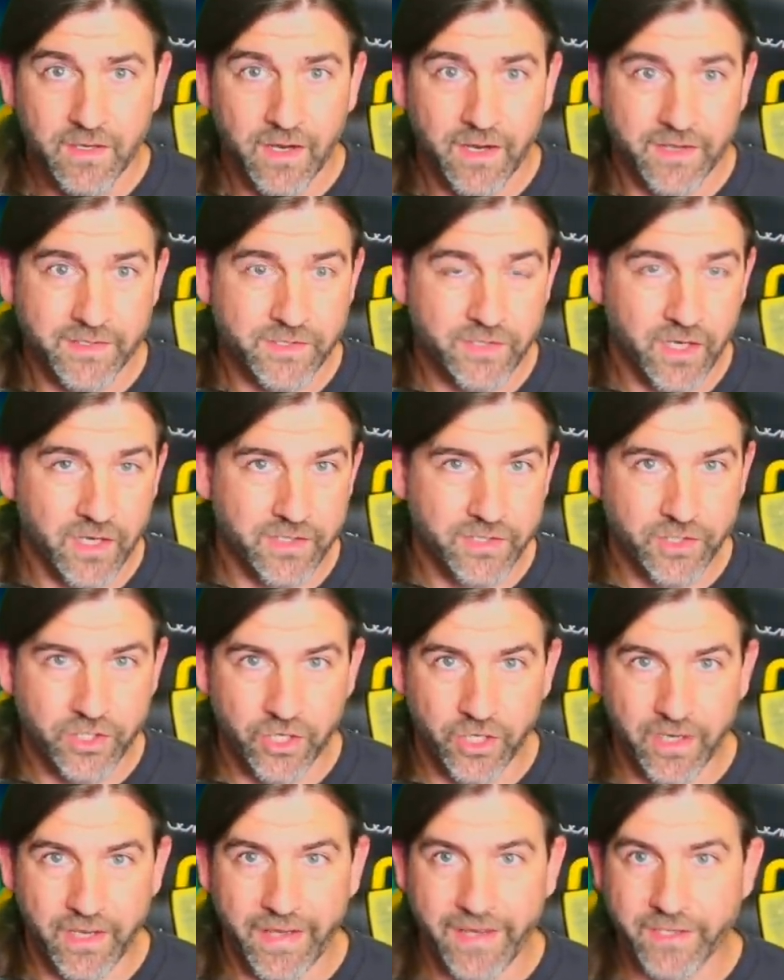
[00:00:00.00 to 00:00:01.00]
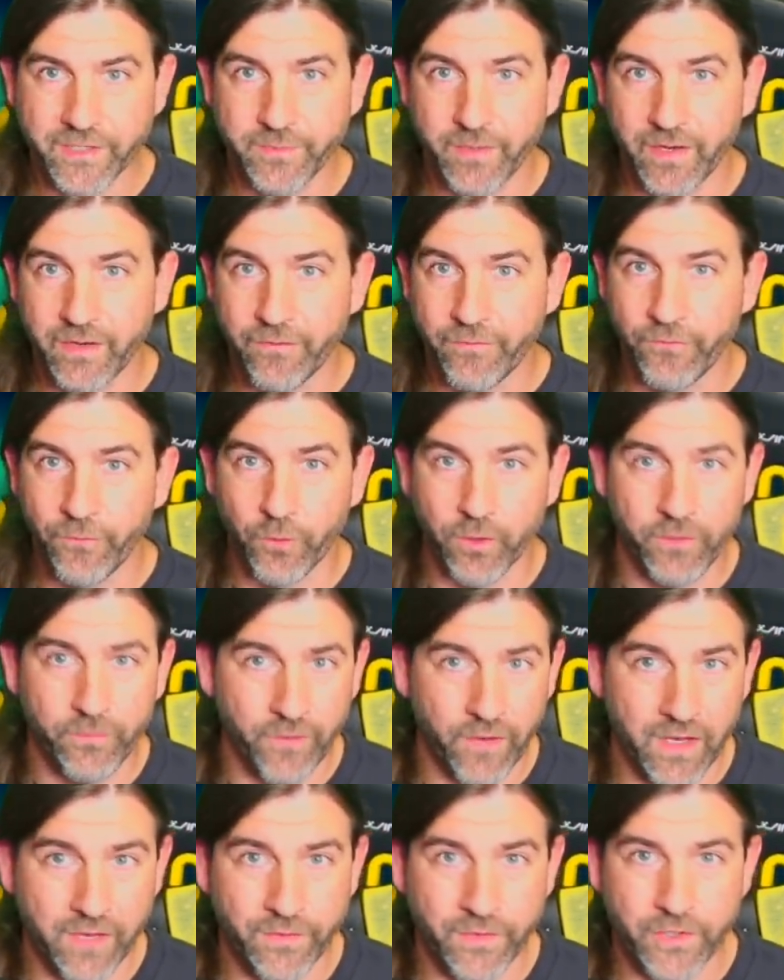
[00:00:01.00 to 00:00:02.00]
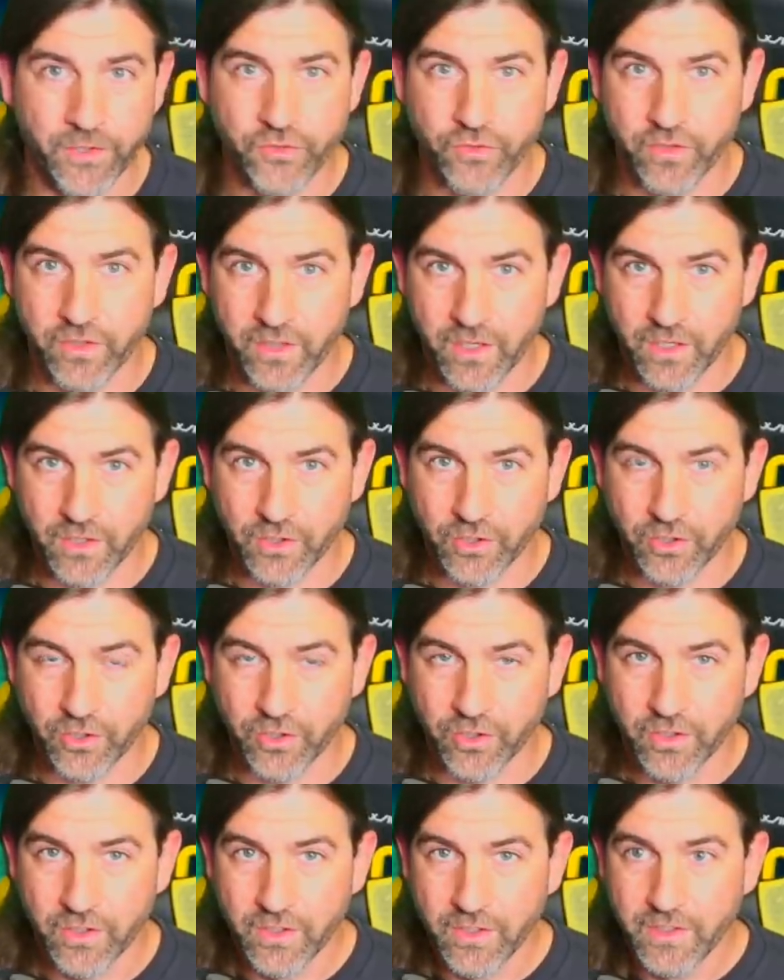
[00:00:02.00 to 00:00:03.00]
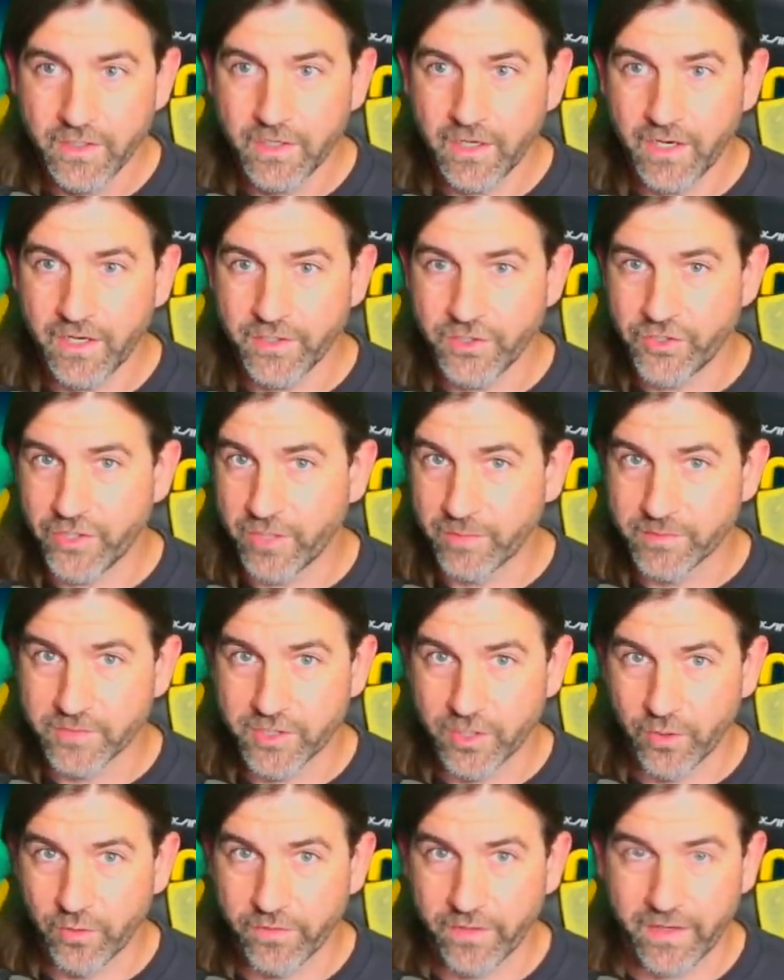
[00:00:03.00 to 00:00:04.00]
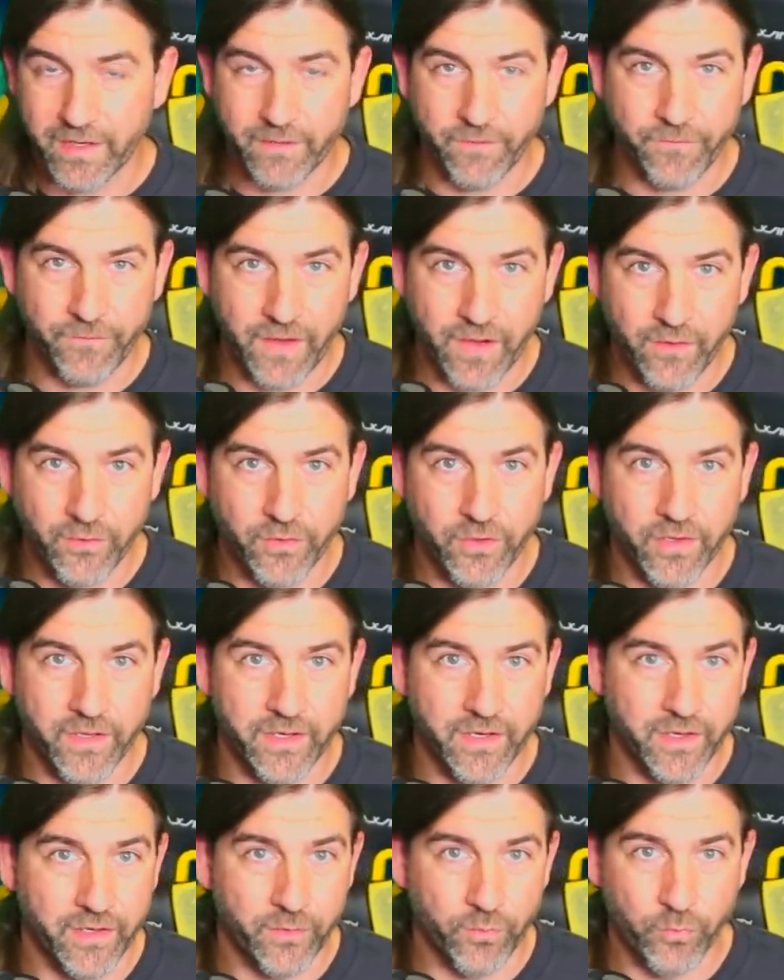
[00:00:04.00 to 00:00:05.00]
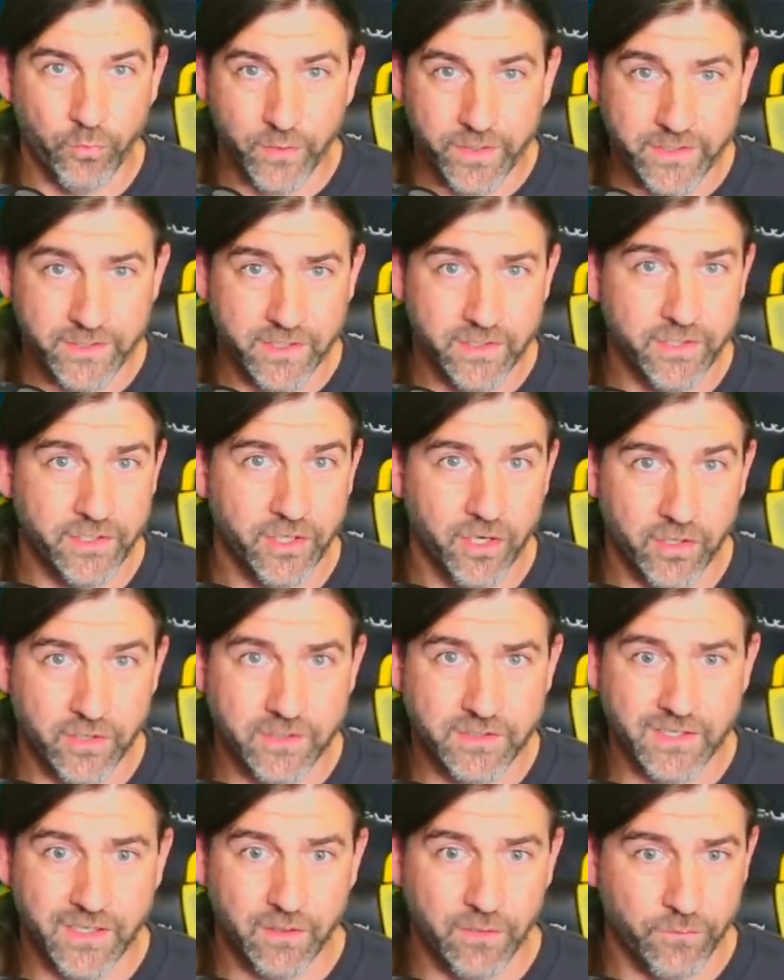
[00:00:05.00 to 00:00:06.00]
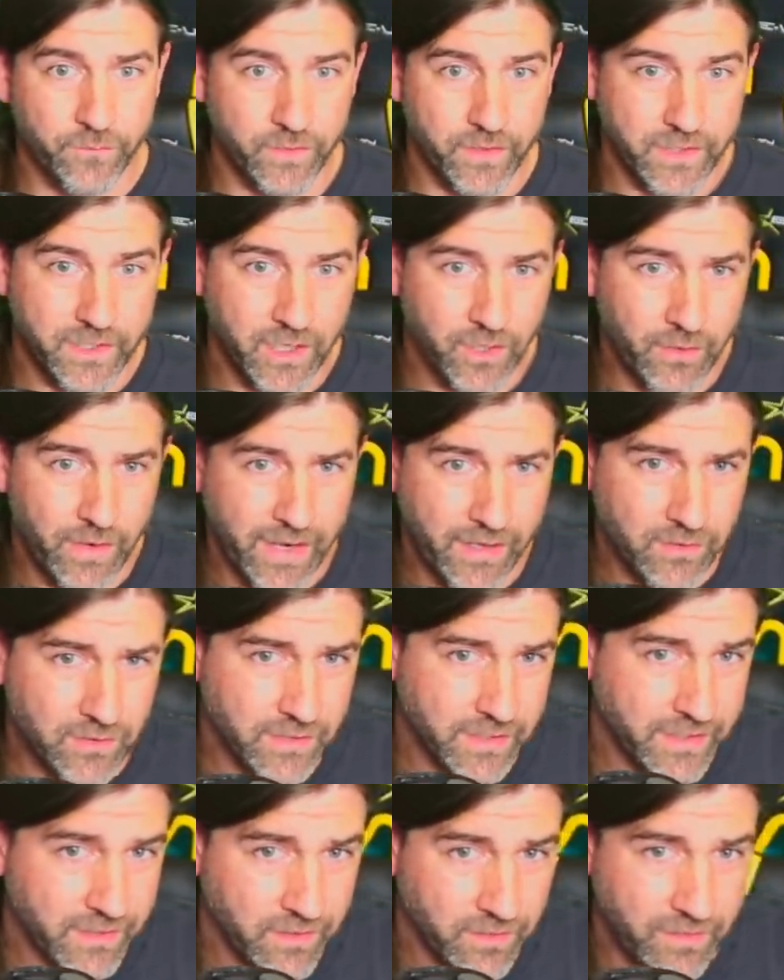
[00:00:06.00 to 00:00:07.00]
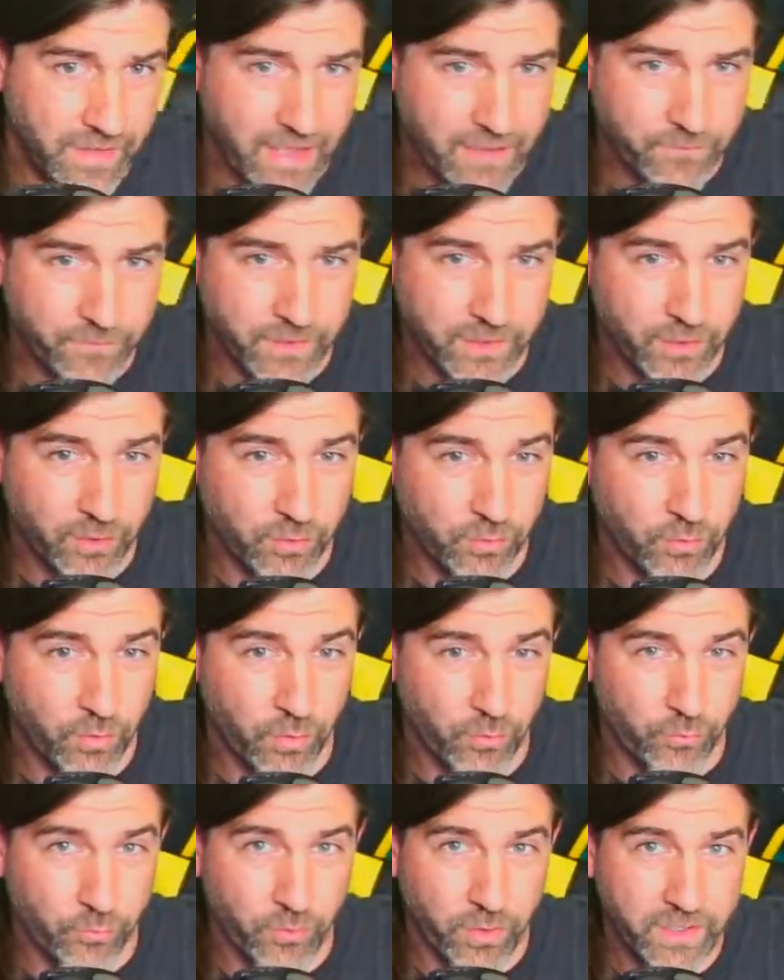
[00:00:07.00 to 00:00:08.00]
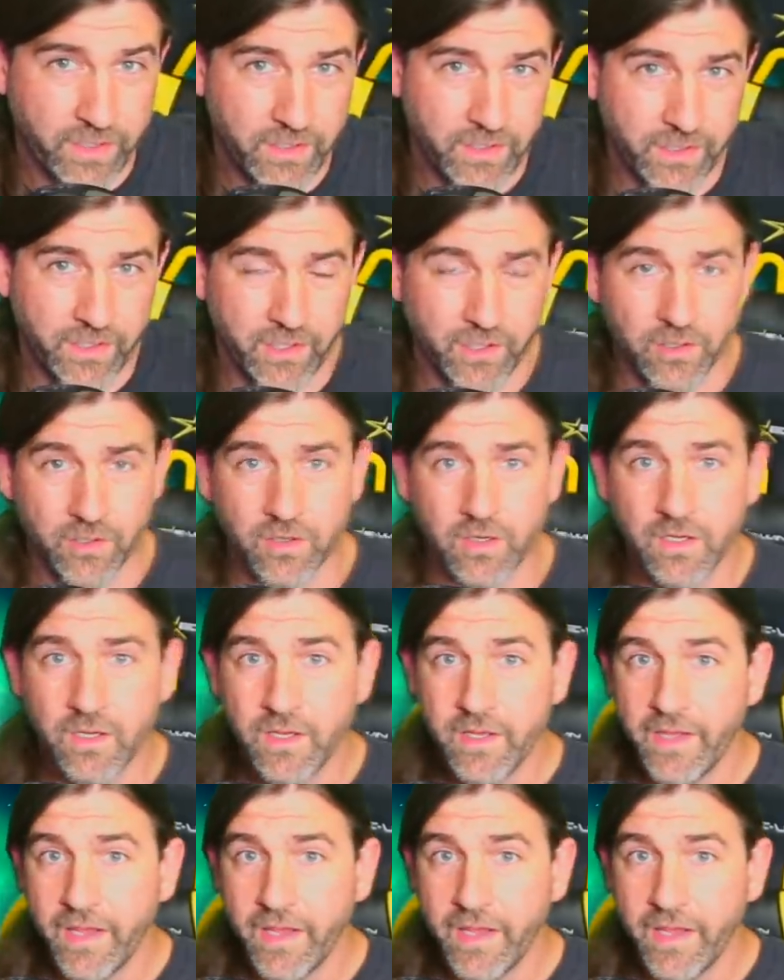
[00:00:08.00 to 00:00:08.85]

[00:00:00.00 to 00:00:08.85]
It's not as good as my $4,500 uh, gemstone that I found in a recent yard sale video. I'll link that video right here.